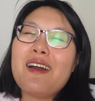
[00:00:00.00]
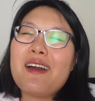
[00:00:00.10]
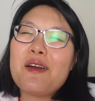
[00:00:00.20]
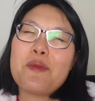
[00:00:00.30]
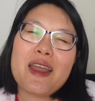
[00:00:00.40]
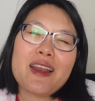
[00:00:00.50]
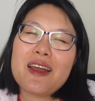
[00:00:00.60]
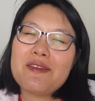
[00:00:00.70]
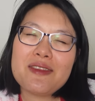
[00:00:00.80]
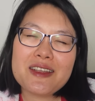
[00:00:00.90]
"Oh, my
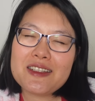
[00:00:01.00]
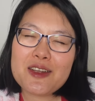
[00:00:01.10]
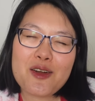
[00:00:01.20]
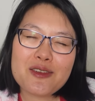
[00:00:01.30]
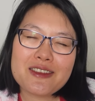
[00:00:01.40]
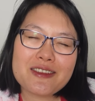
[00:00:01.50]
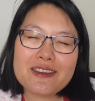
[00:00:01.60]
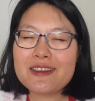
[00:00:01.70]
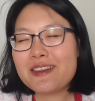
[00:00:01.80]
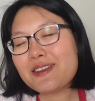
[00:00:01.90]
lovely
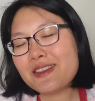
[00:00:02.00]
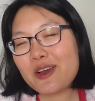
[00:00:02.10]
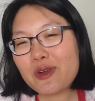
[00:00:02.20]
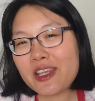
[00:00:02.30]
daughter, you're so